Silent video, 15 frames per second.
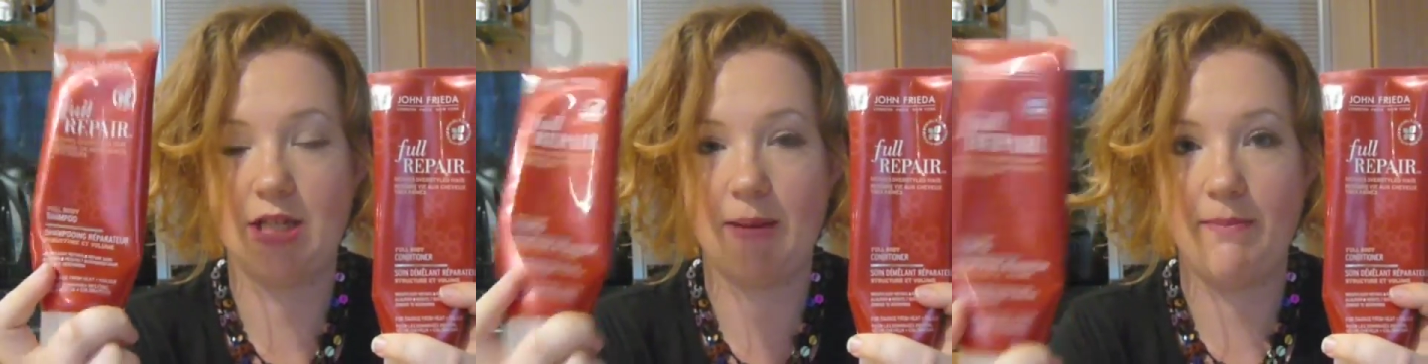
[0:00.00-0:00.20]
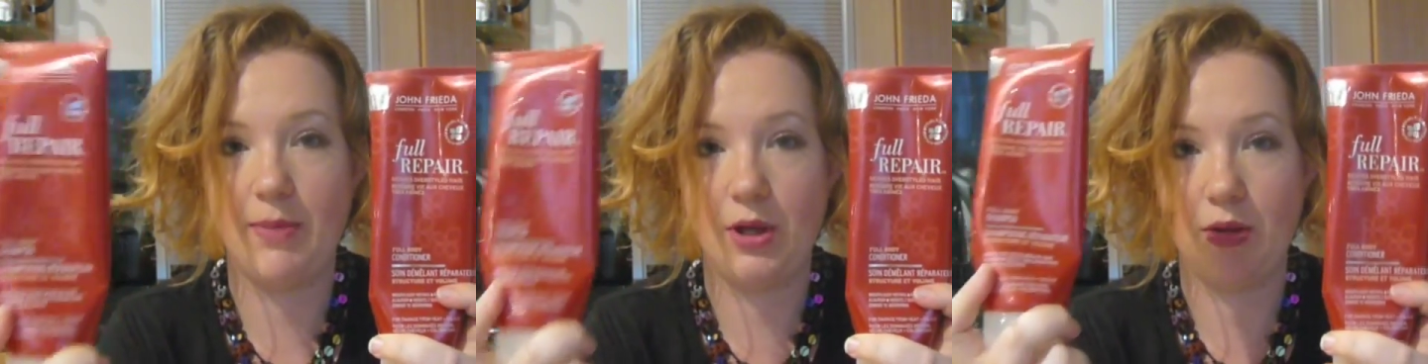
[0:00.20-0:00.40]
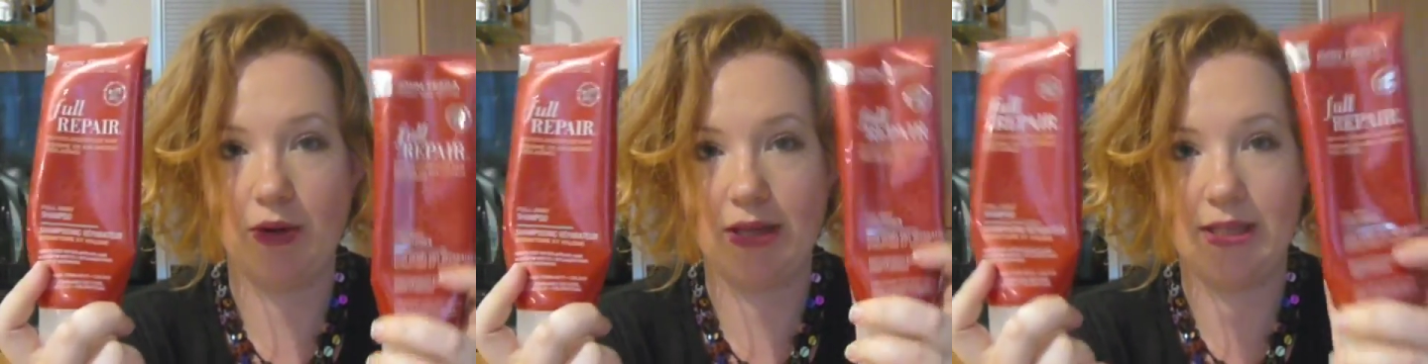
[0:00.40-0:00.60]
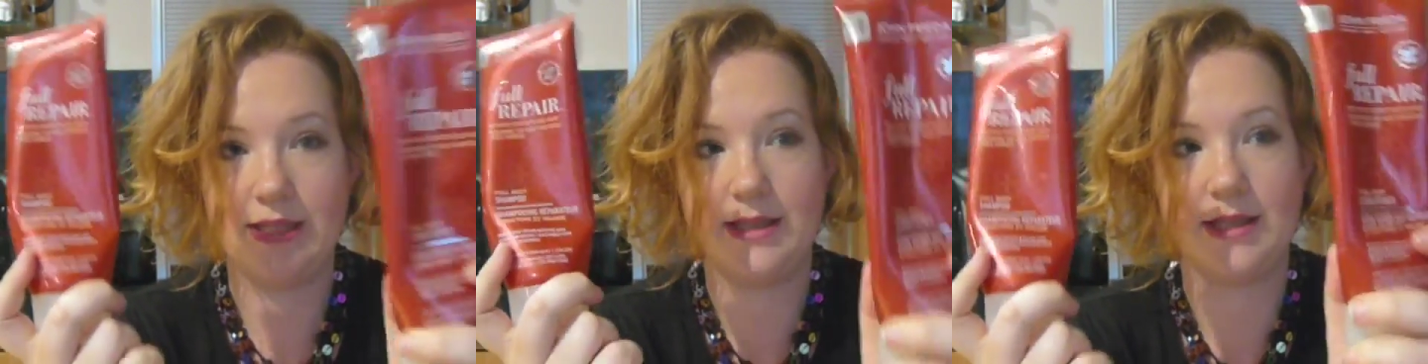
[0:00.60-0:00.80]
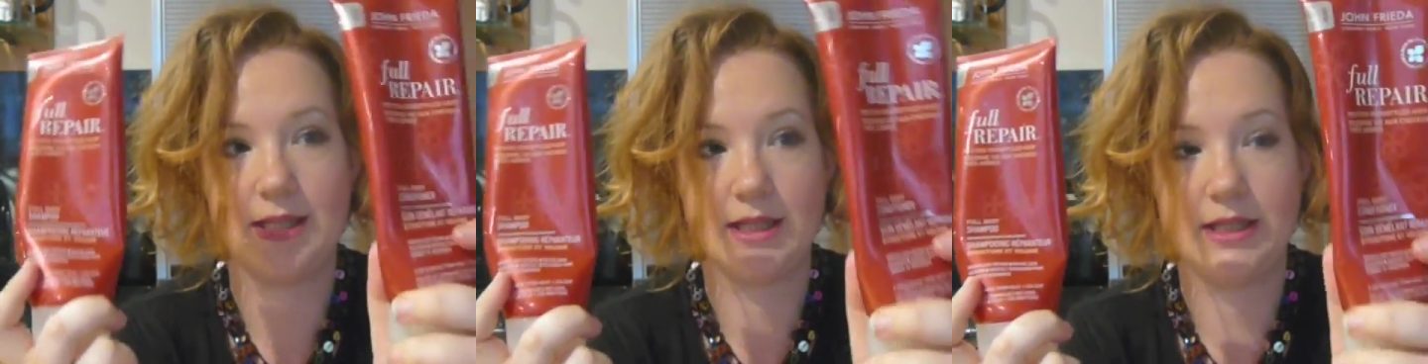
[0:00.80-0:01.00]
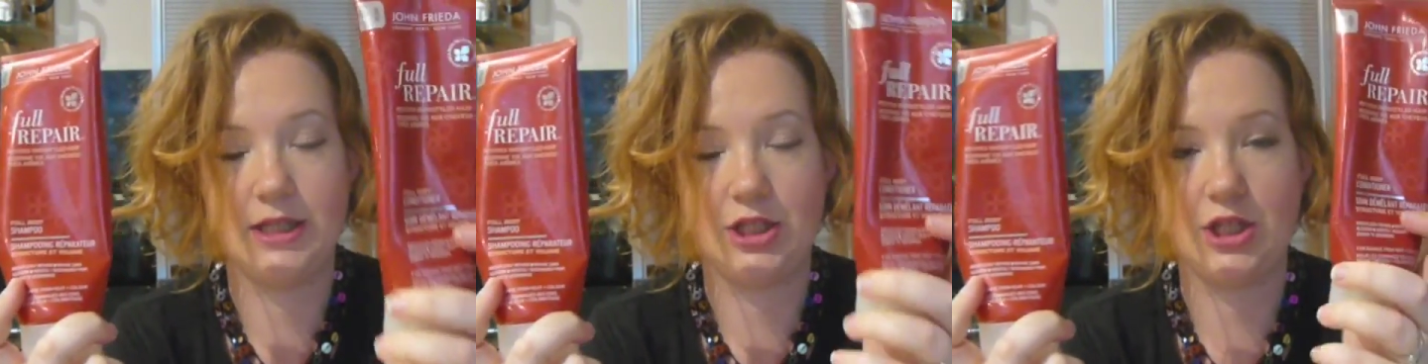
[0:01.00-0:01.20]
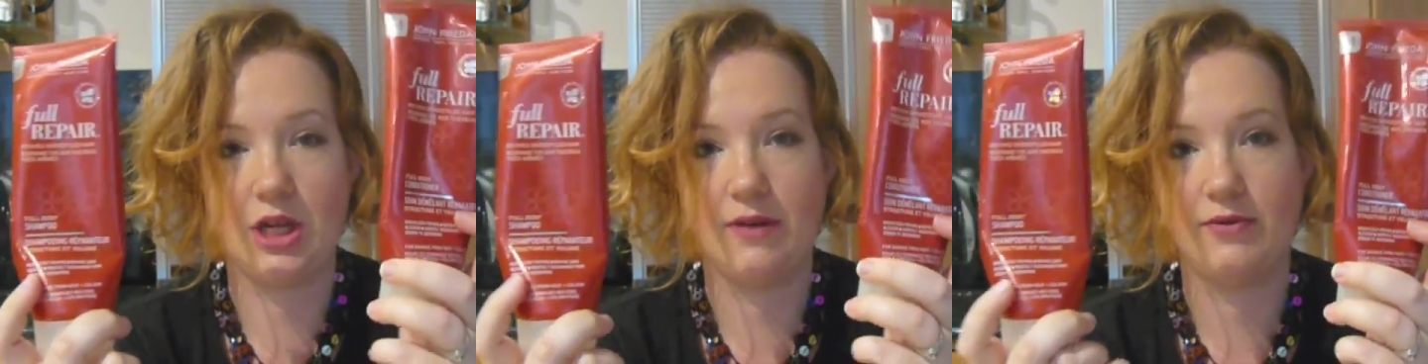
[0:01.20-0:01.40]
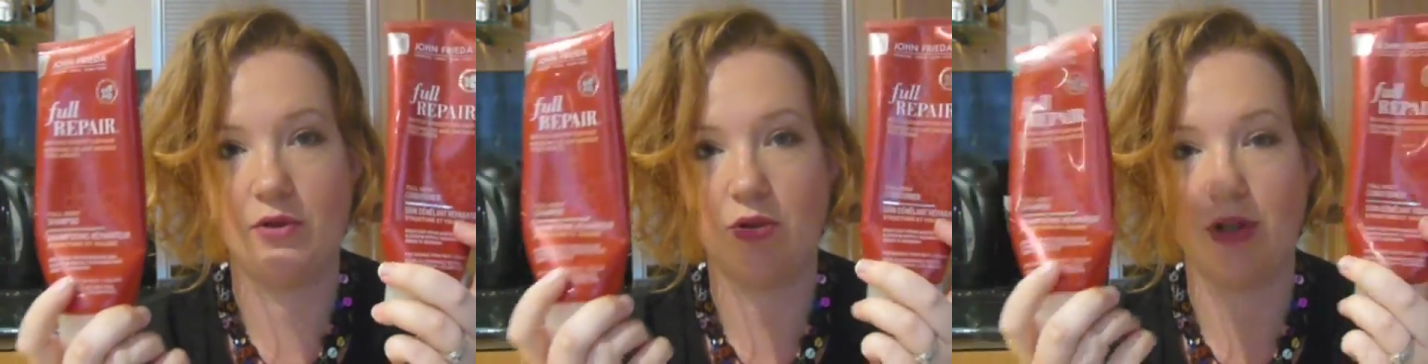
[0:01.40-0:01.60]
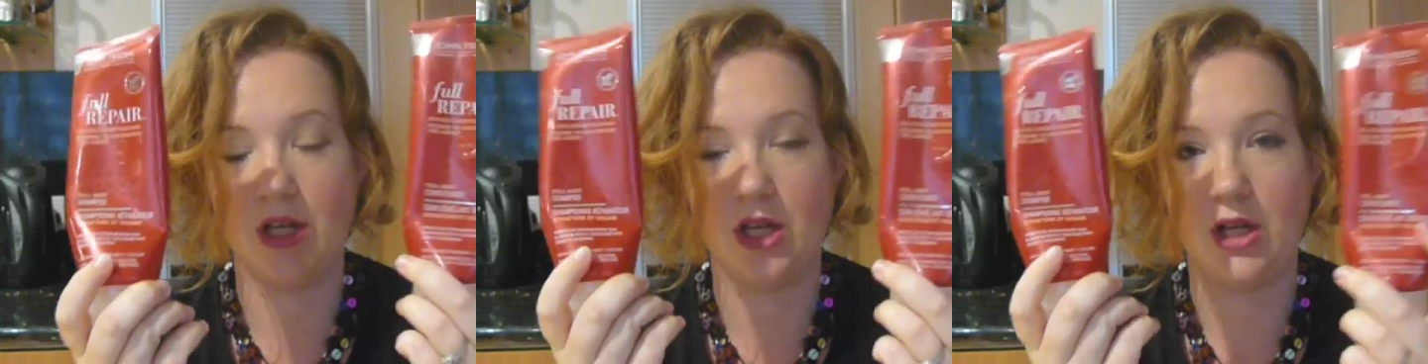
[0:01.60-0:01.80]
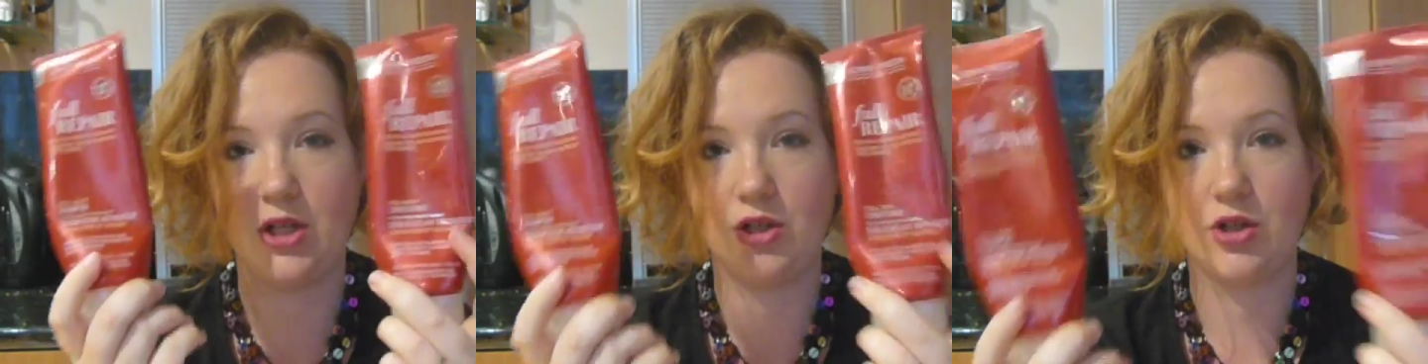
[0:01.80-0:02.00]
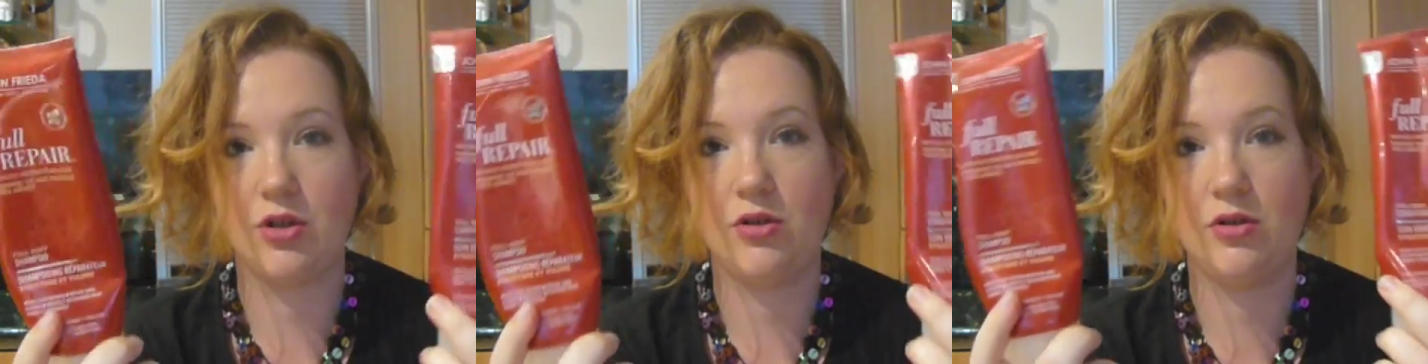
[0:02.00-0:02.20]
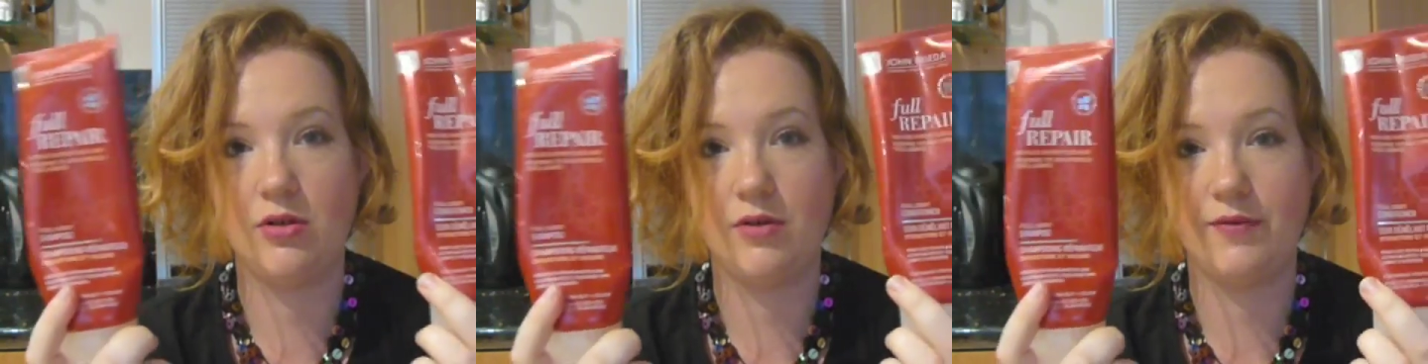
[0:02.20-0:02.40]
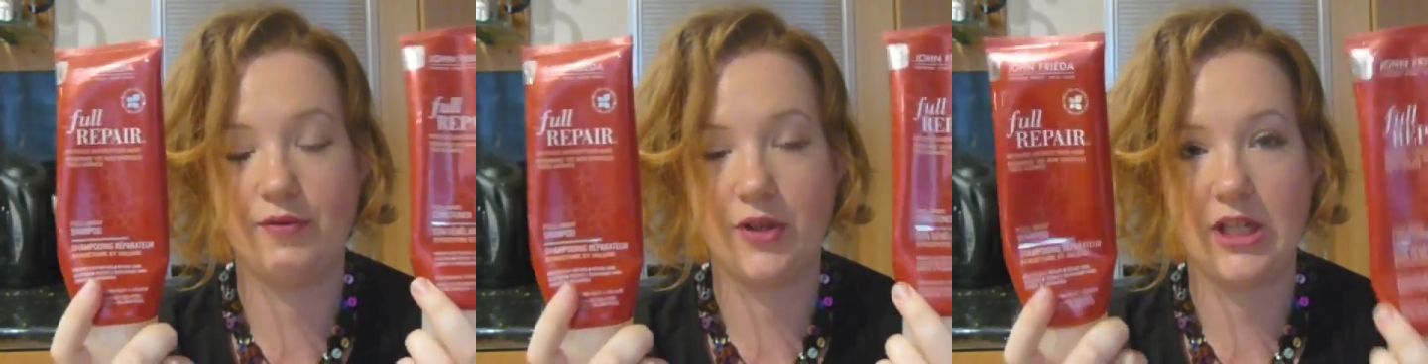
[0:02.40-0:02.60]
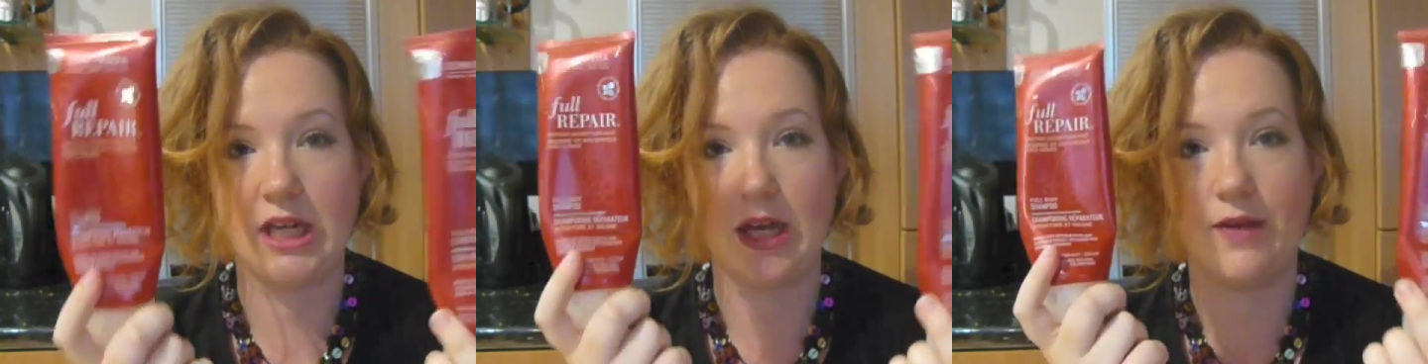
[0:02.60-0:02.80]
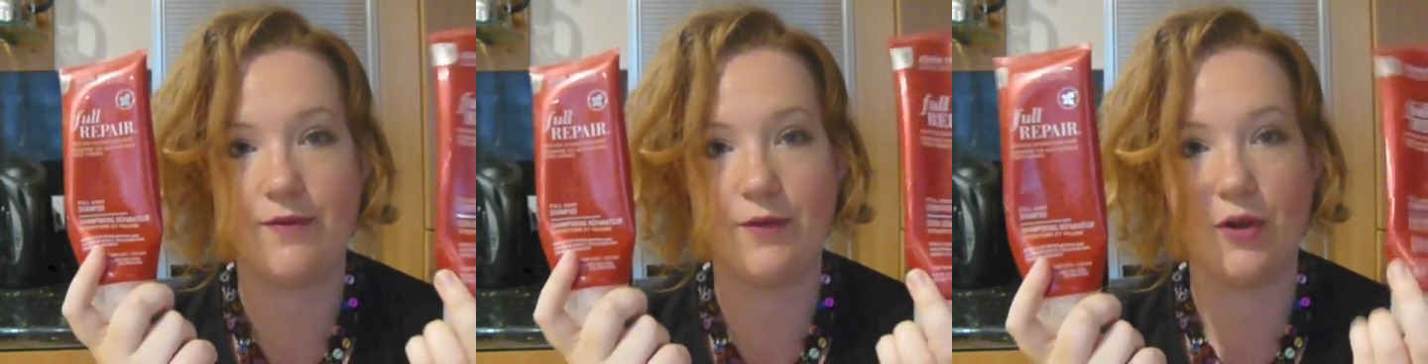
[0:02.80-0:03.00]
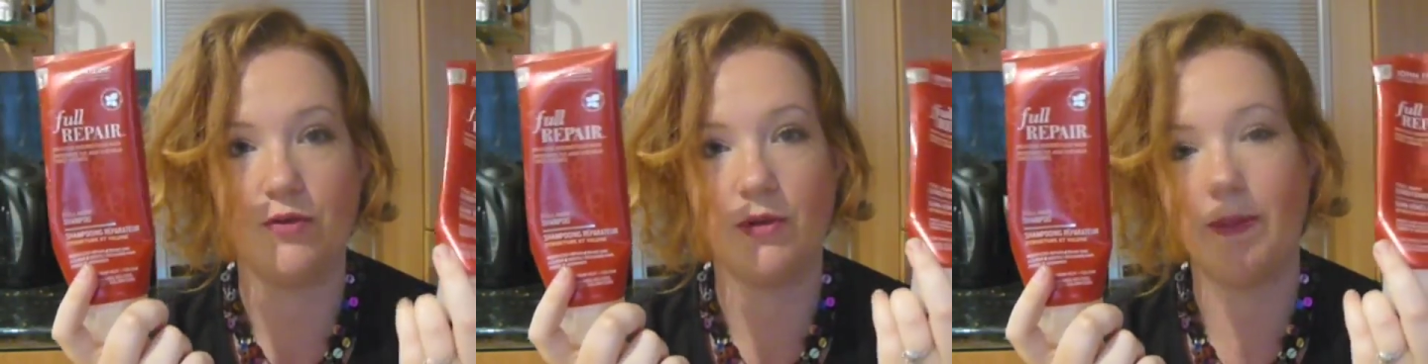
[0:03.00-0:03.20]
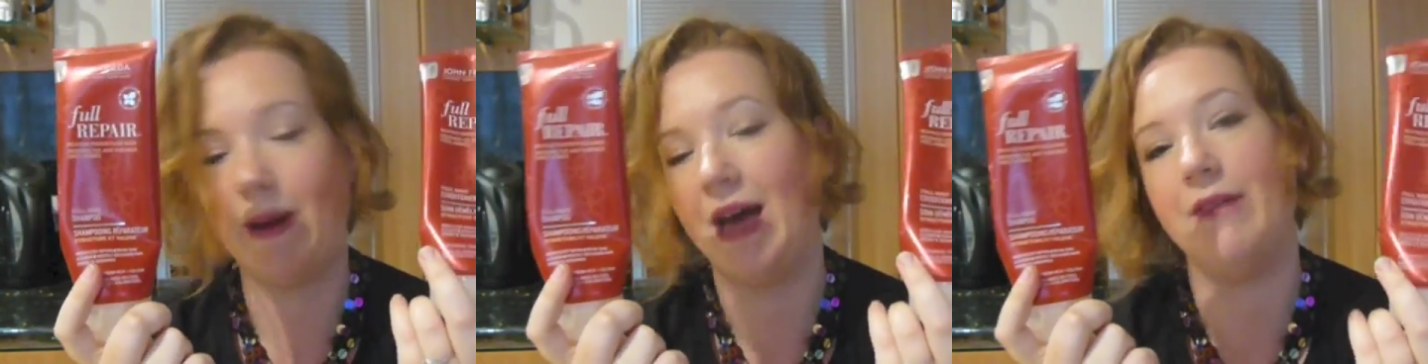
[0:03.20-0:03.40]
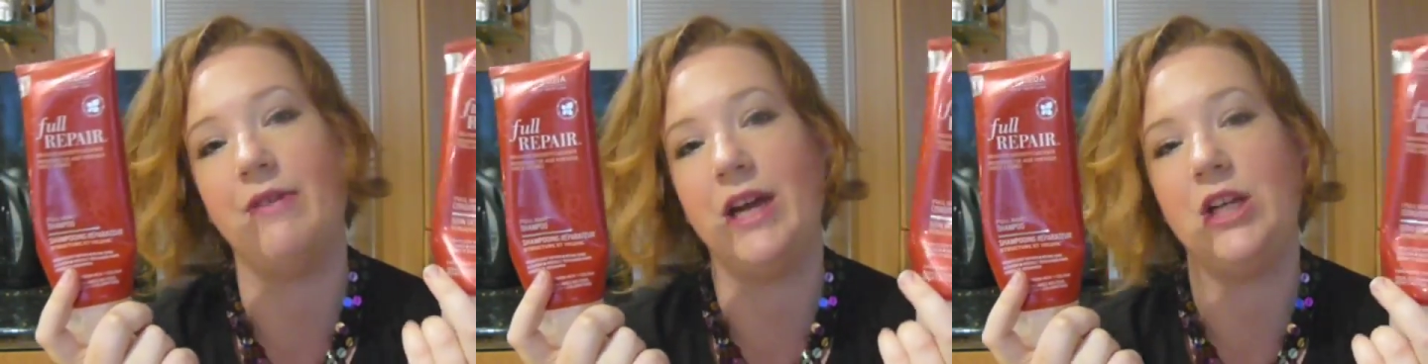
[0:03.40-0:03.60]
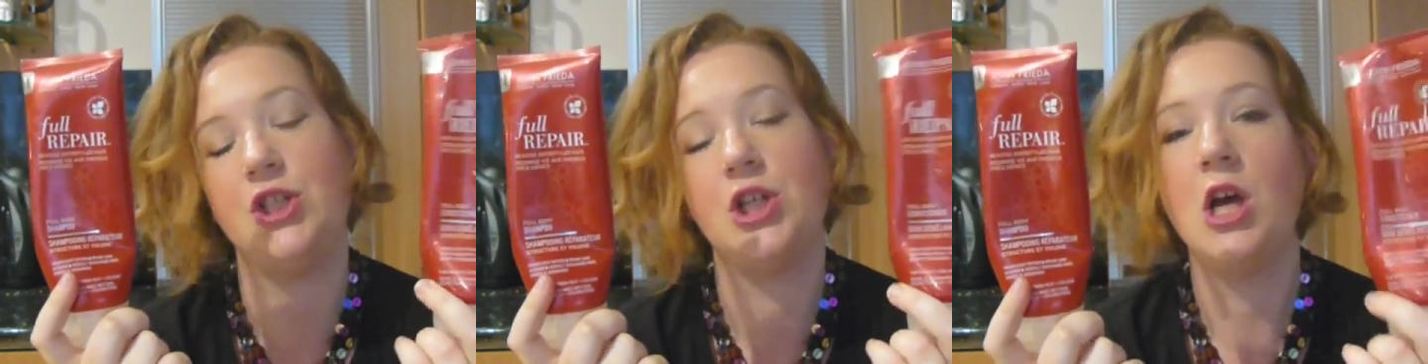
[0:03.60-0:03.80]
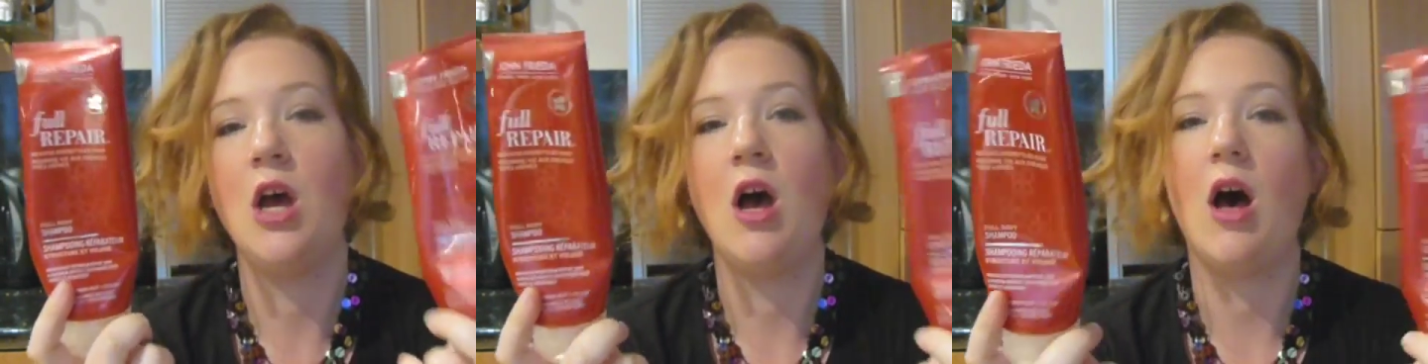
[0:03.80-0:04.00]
shampoo and this is the conditioner for the Frieda Full Repair range.